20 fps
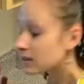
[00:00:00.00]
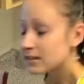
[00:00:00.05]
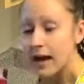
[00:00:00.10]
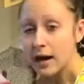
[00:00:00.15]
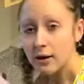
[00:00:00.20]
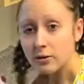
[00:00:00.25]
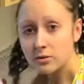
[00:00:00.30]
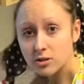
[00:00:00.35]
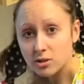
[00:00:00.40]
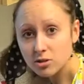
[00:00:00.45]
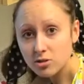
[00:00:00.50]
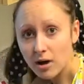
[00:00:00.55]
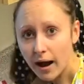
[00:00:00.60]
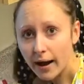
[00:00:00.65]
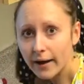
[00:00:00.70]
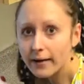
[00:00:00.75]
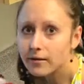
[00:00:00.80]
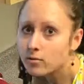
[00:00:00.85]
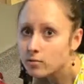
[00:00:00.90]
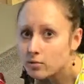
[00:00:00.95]
towel to
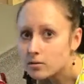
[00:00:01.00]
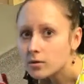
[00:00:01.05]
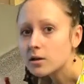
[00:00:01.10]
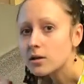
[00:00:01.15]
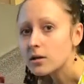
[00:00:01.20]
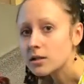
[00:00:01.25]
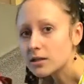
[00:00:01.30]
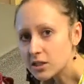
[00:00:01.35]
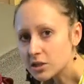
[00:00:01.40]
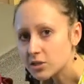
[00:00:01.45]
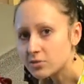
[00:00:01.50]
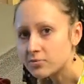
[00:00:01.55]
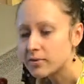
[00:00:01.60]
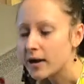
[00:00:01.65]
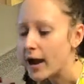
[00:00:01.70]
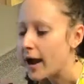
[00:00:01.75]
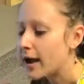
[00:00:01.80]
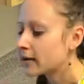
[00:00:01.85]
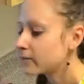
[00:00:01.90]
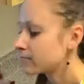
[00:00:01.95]
dry or a dish
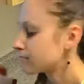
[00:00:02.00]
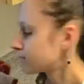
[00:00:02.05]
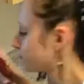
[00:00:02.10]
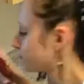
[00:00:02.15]
rag.